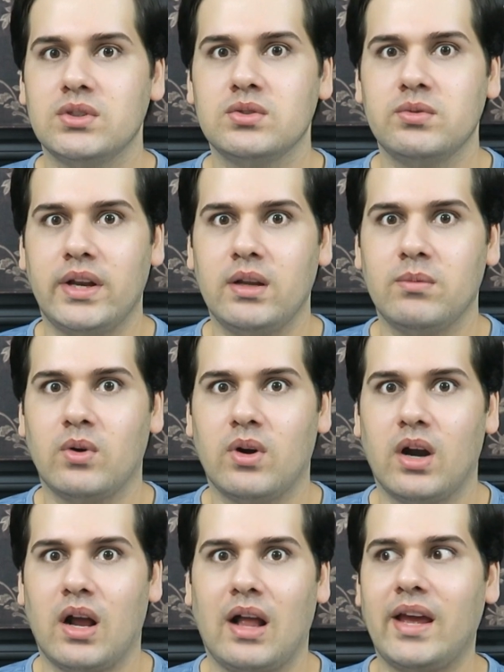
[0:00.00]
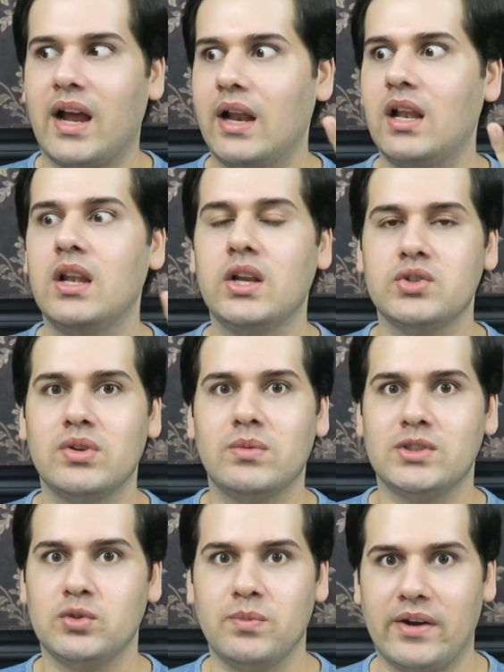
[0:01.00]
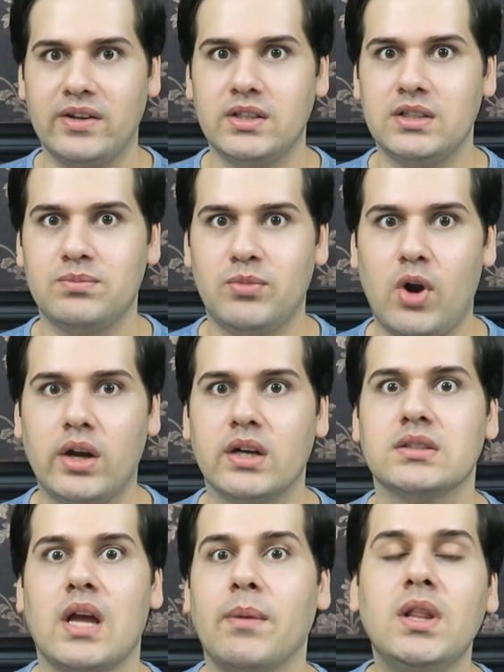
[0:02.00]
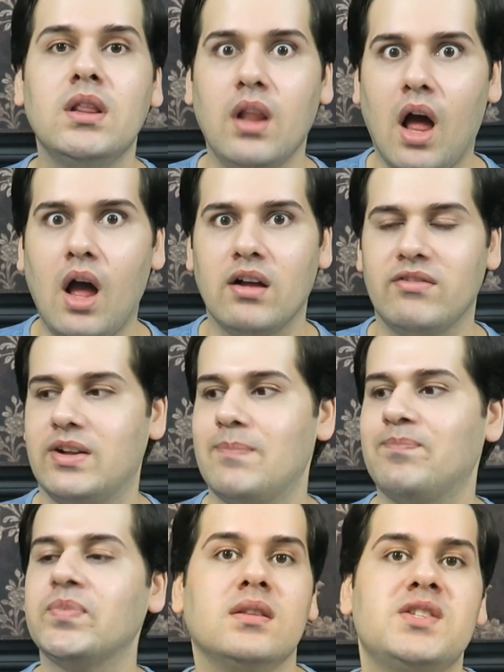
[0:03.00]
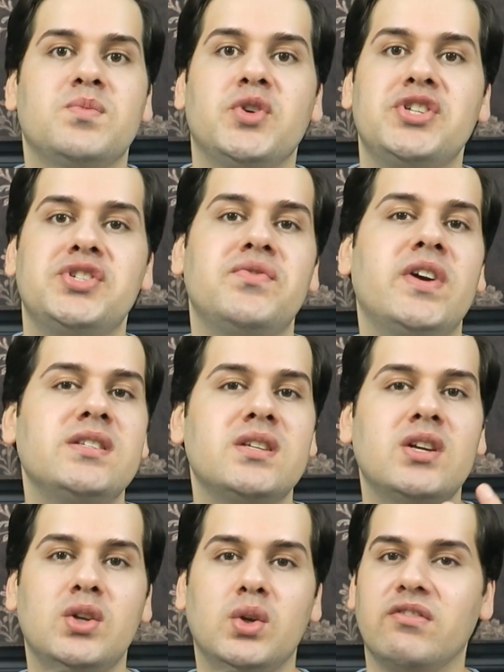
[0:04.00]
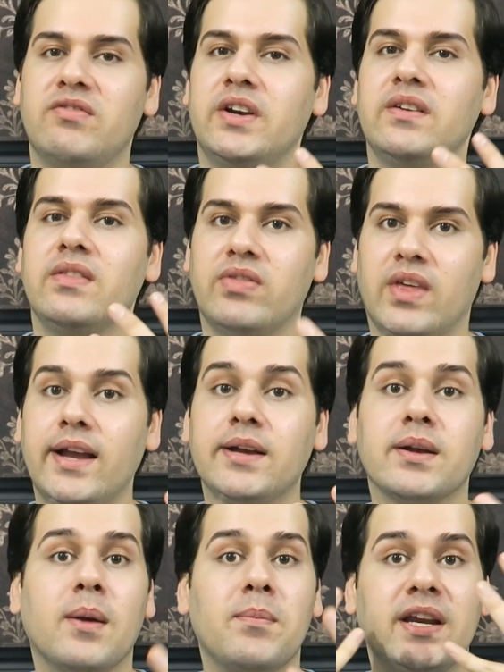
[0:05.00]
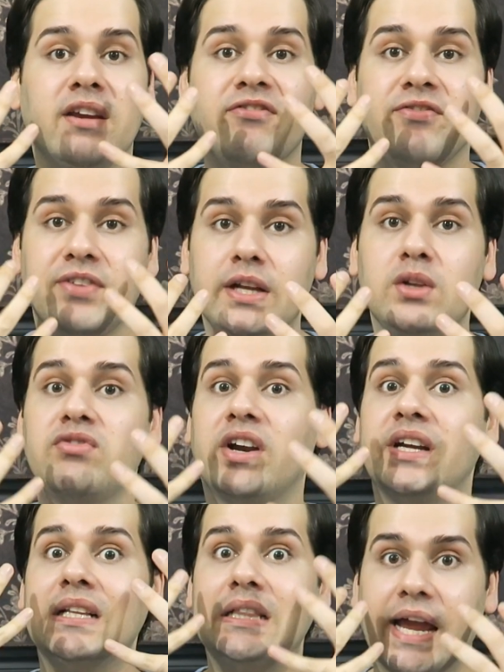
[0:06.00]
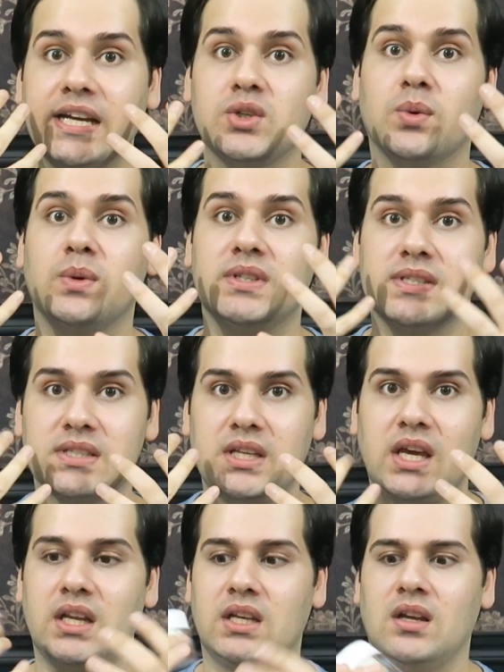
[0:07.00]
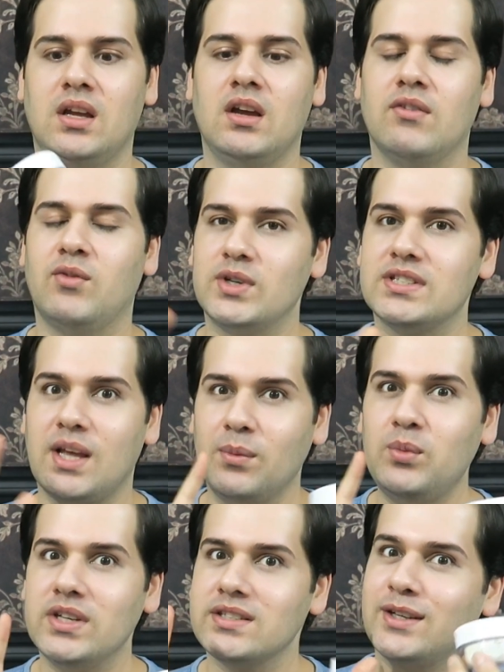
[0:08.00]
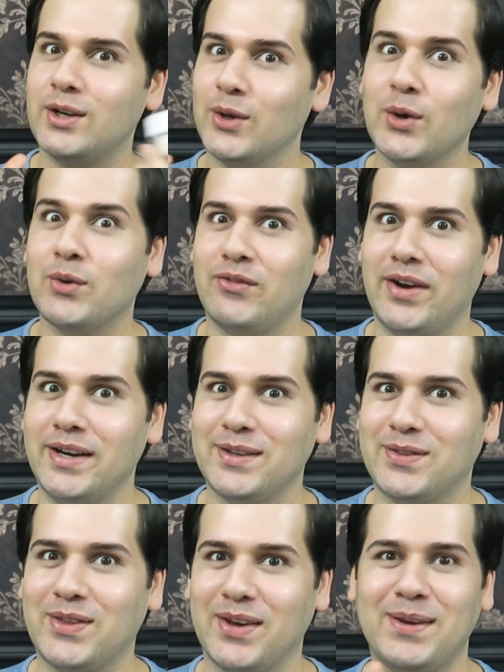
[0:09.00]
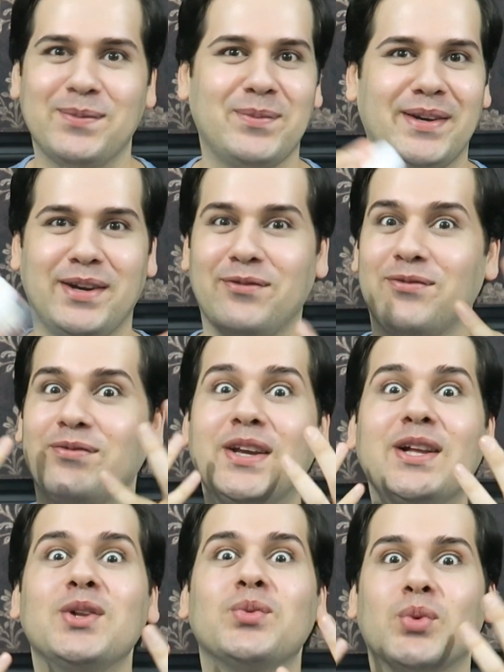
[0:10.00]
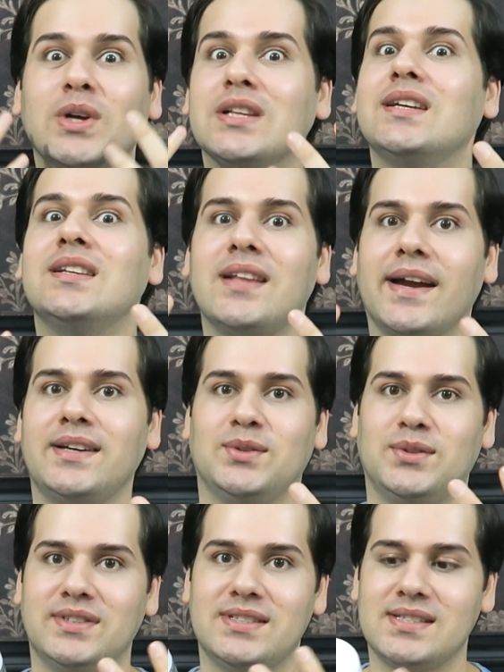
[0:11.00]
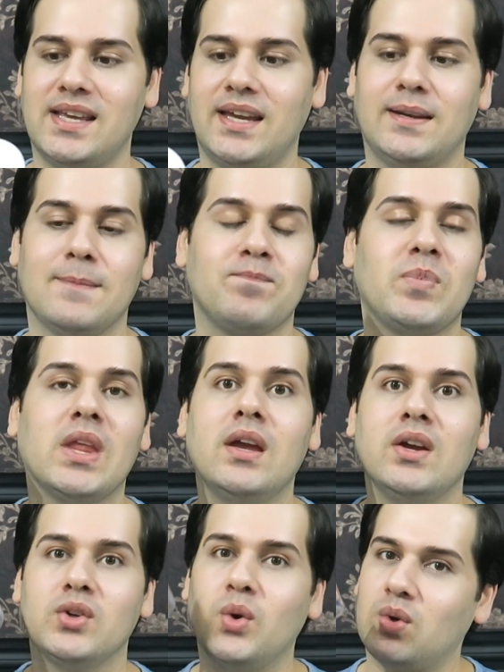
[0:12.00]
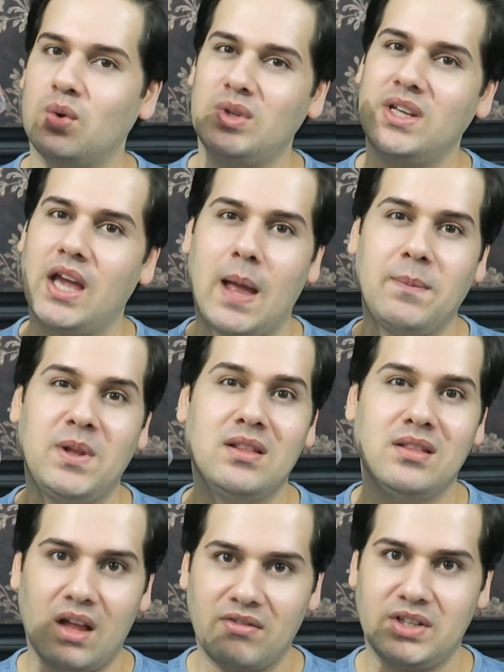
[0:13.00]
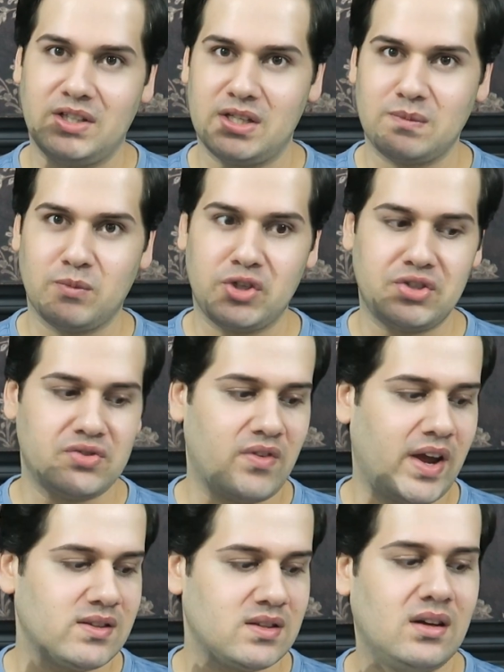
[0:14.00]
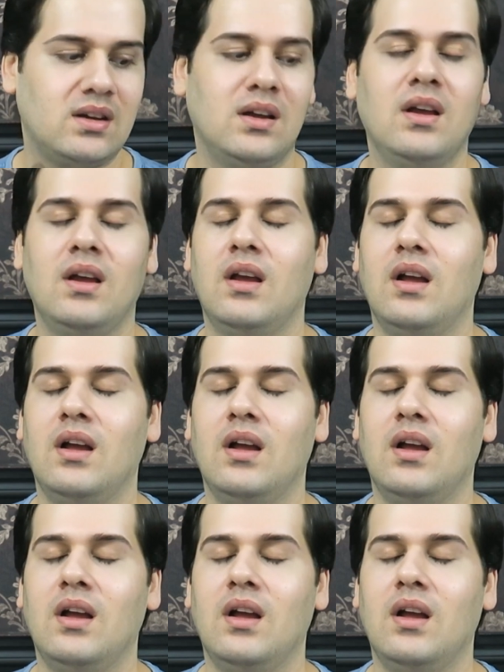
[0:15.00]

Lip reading: what to do anymore. Like I literally want to marry these products. I'm in love. This moisturizer look very thick, but it feel very light on the skin. For some reason, it look very thick, but it feel really light on the skin. Not only I'm in love with this moisturizer,